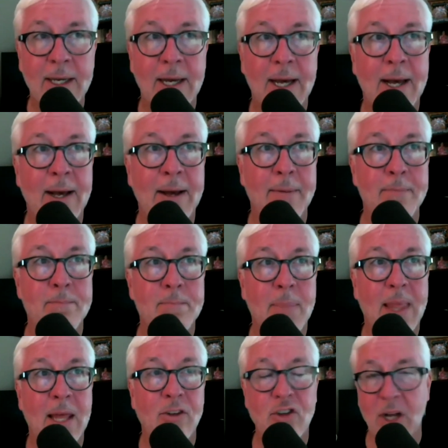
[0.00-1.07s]
Um,
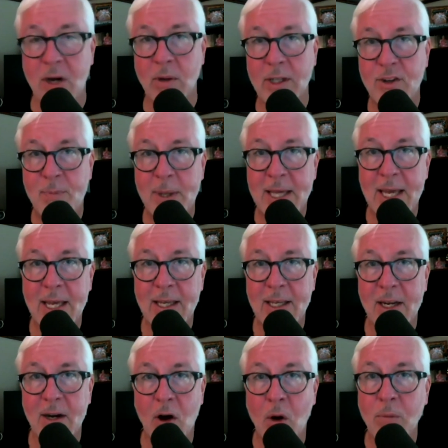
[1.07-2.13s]
generally speaking,
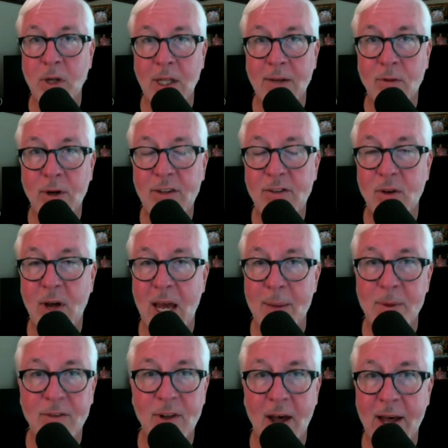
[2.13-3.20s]
you know, home delivery. So
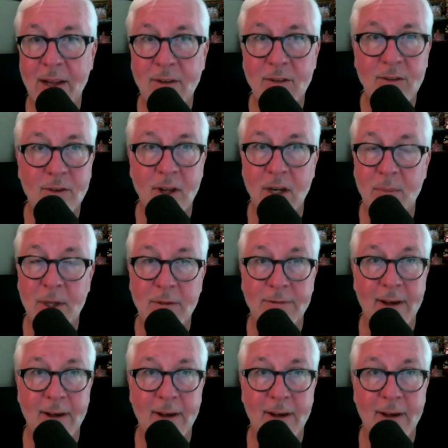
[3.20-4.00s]
Amazon's mm, going to be mm-hmm.